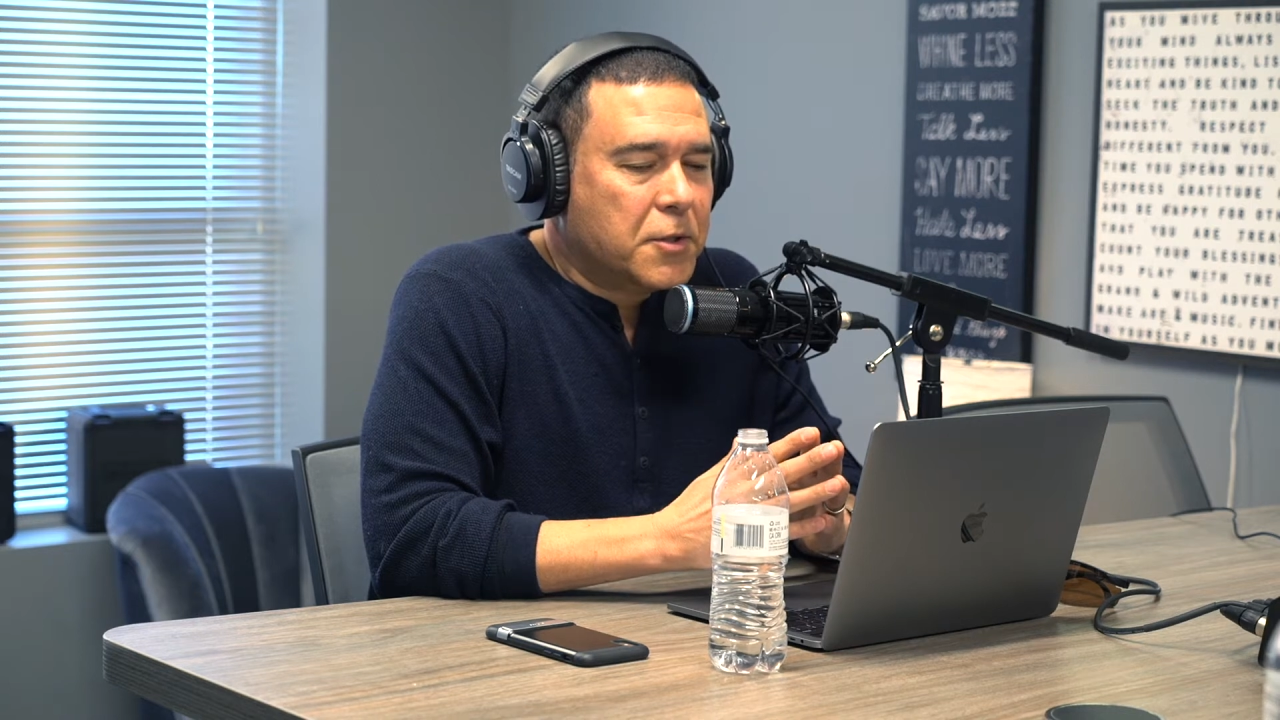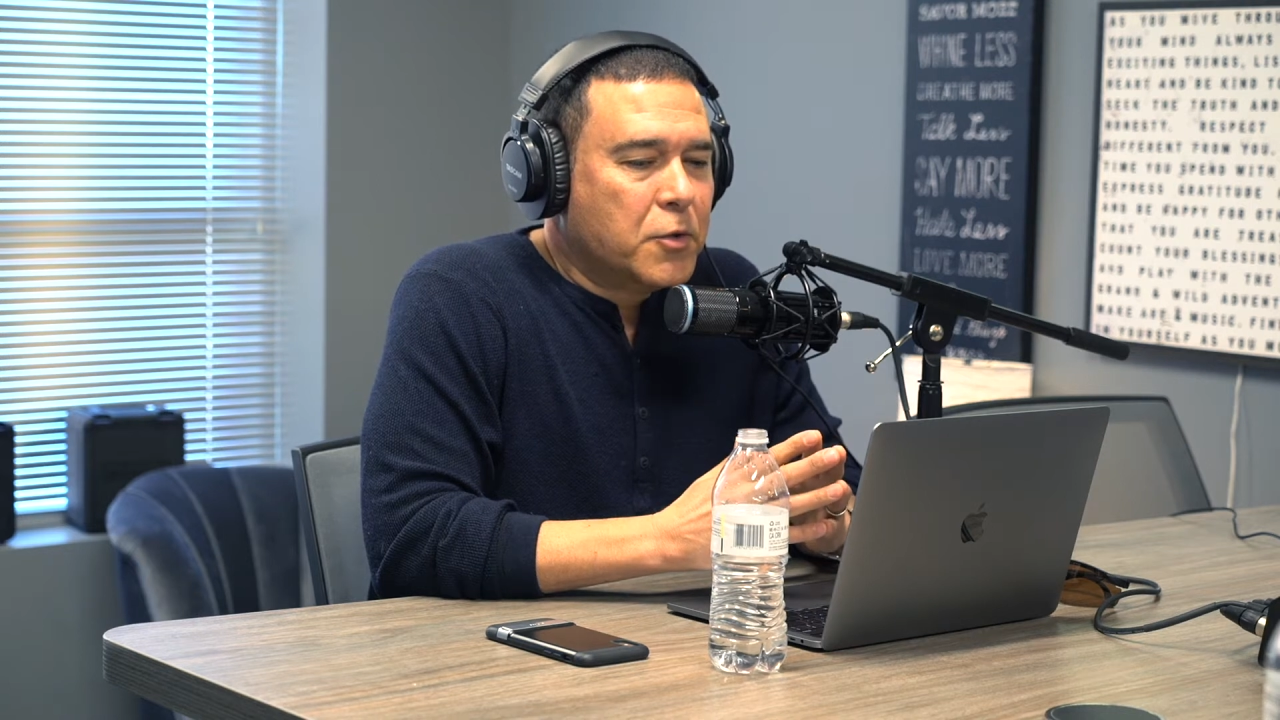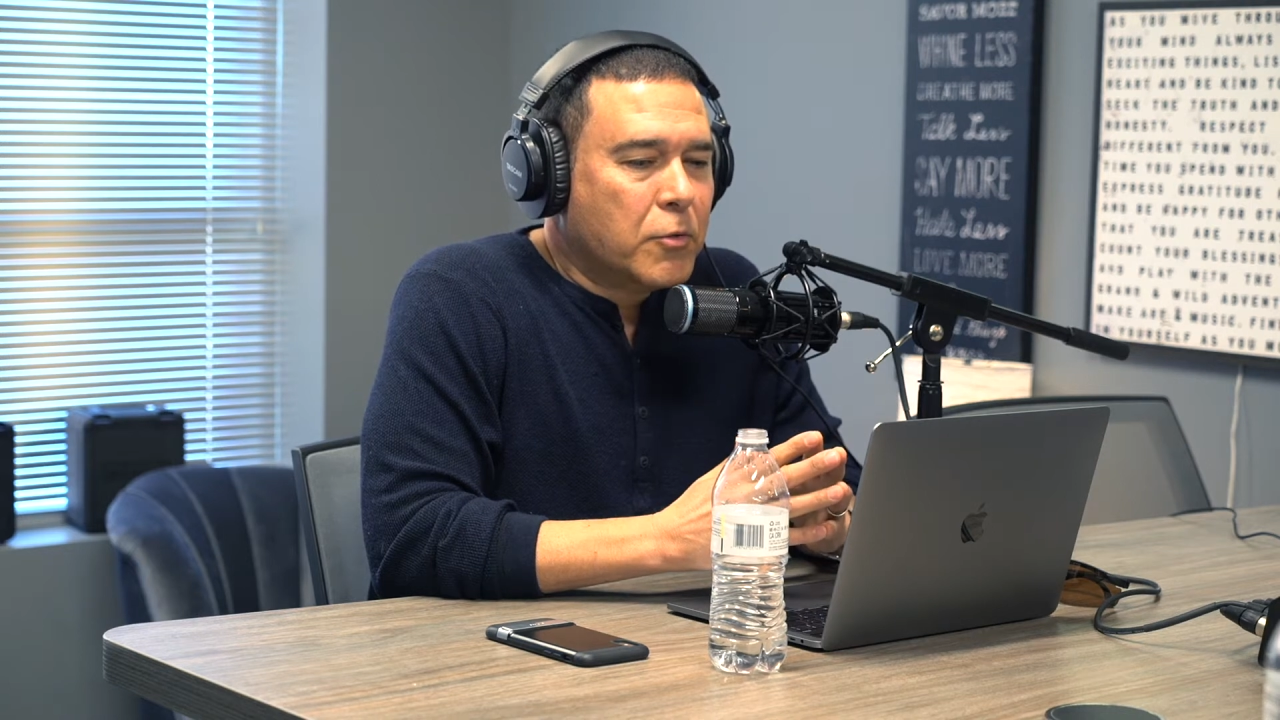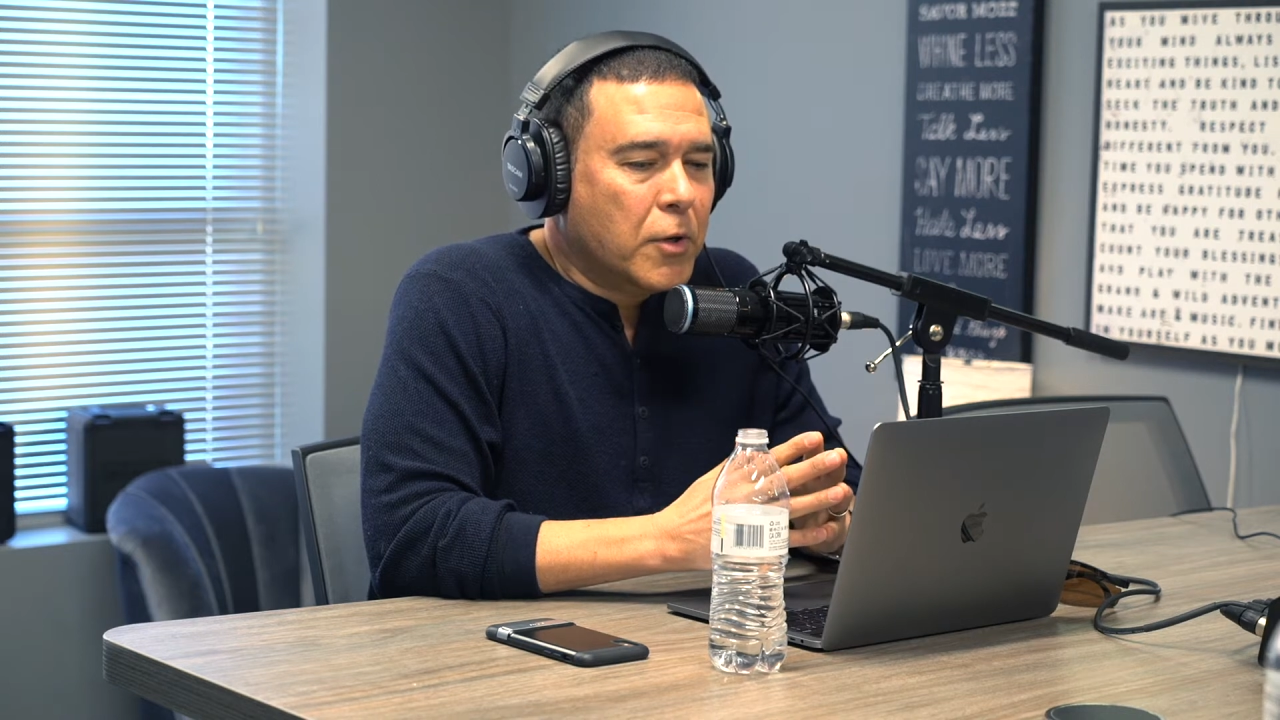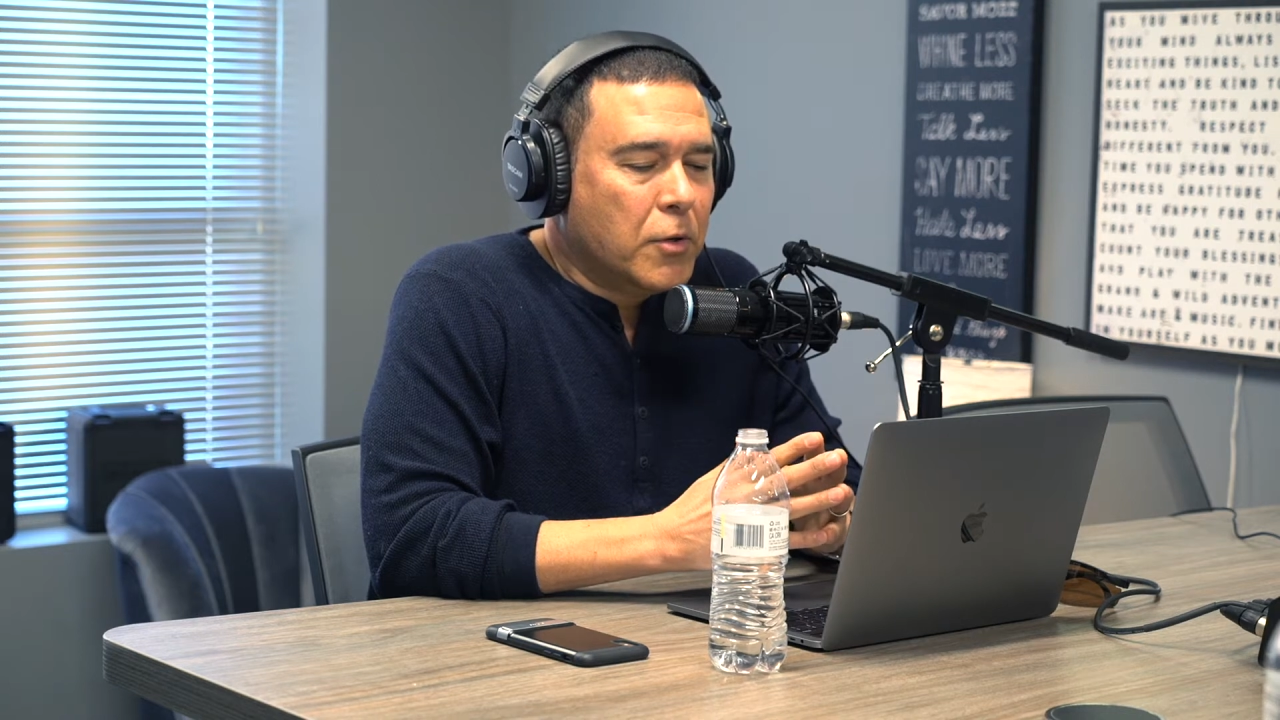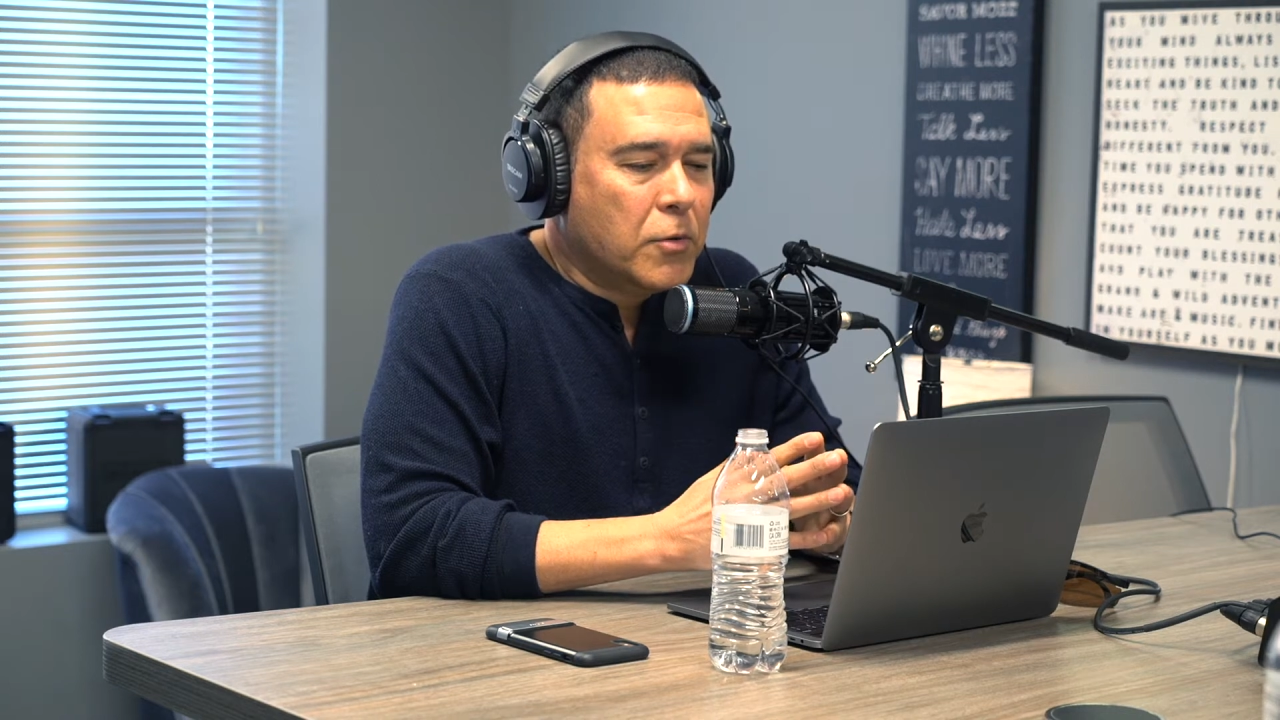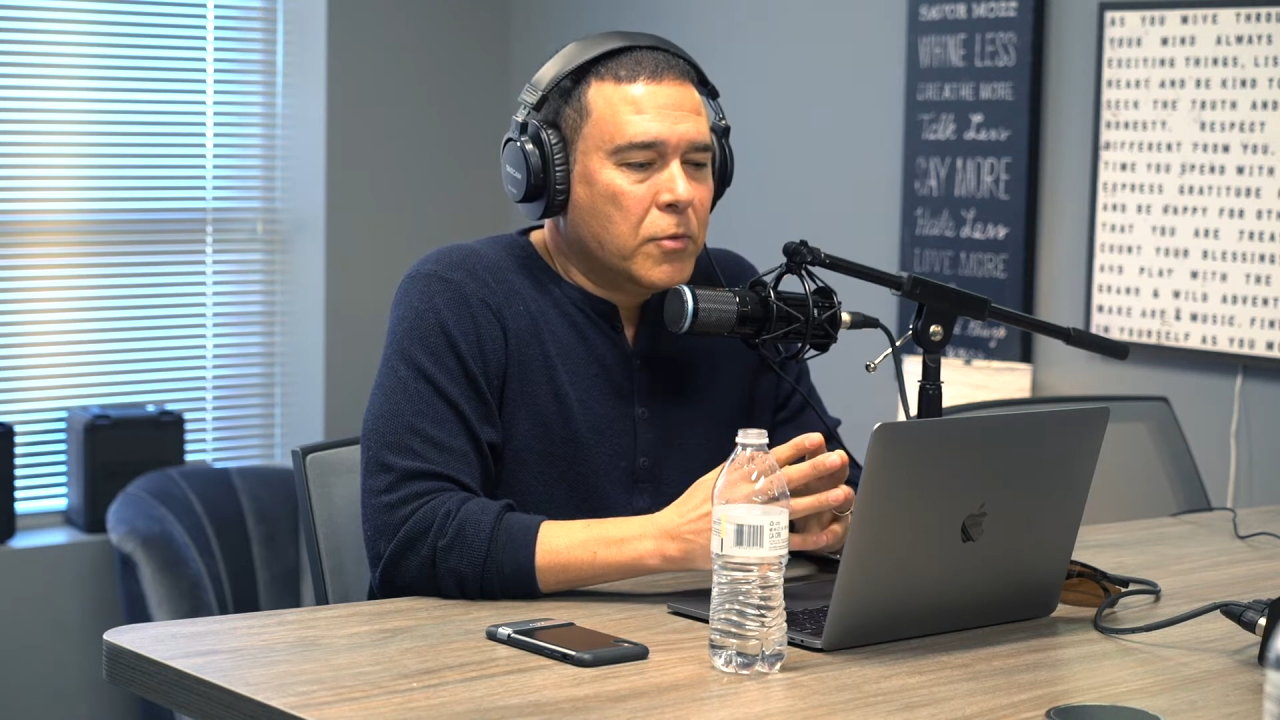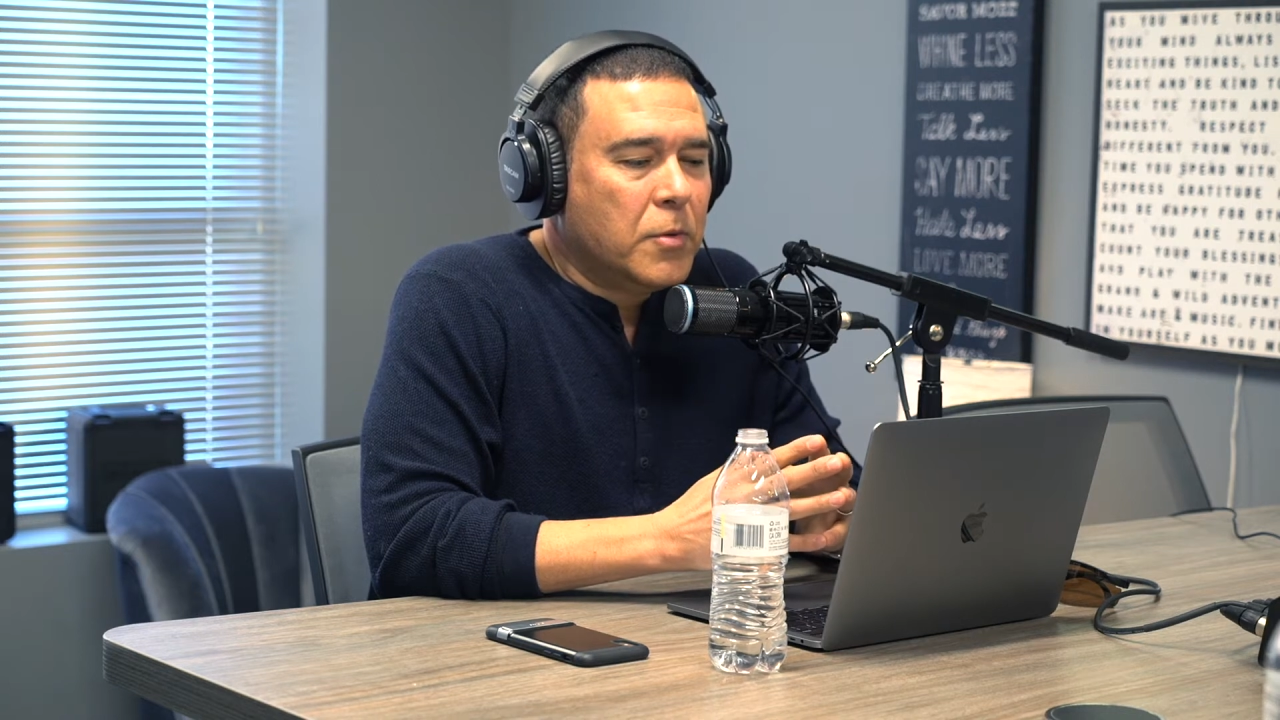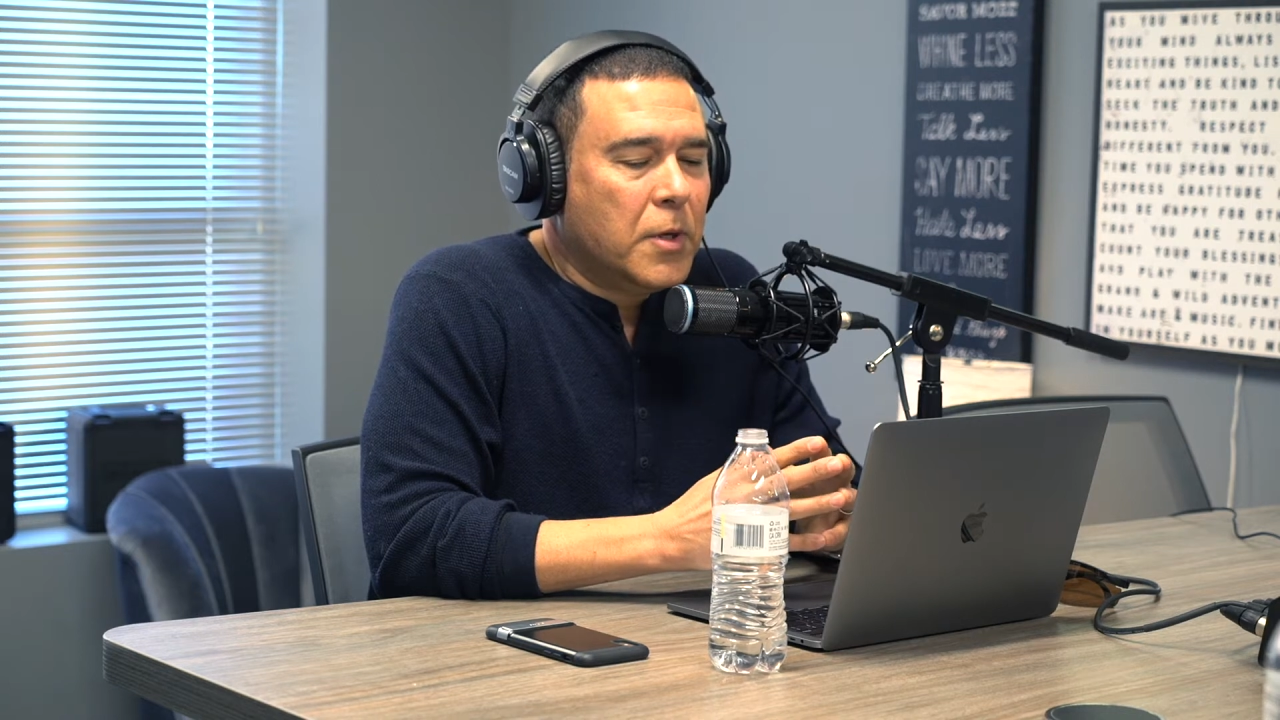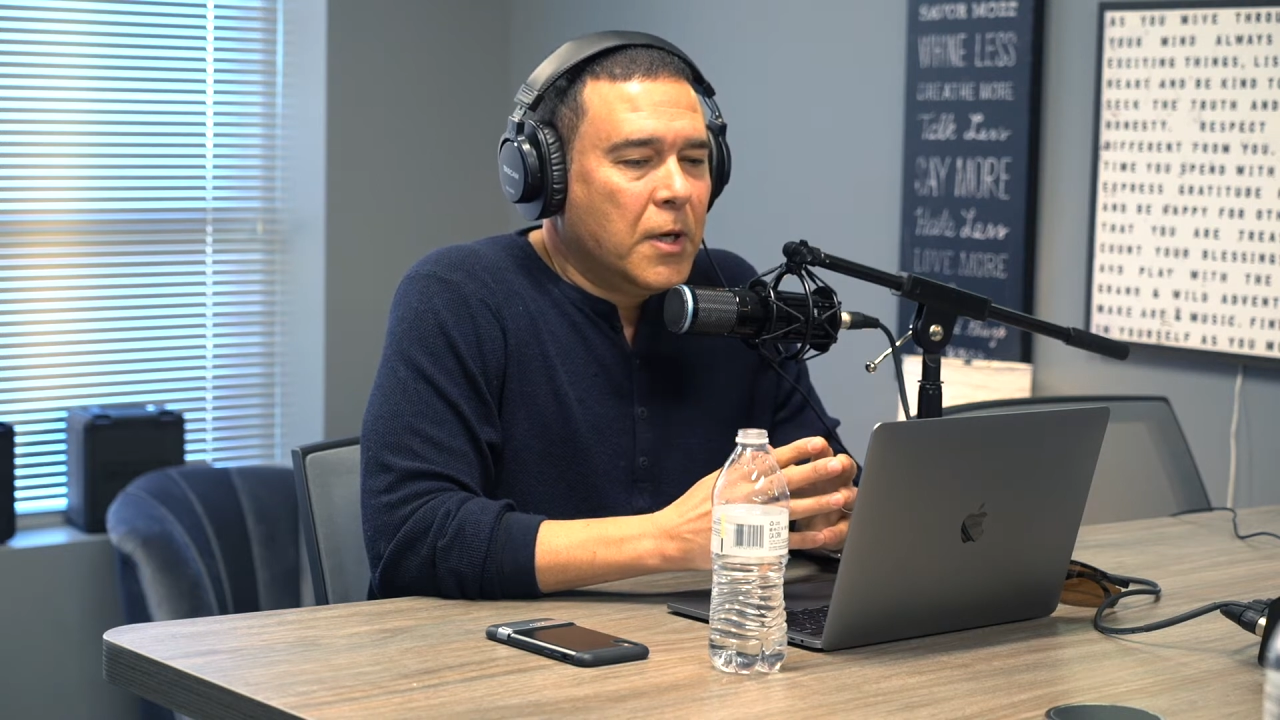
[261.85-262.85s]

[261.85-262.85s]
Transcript: grow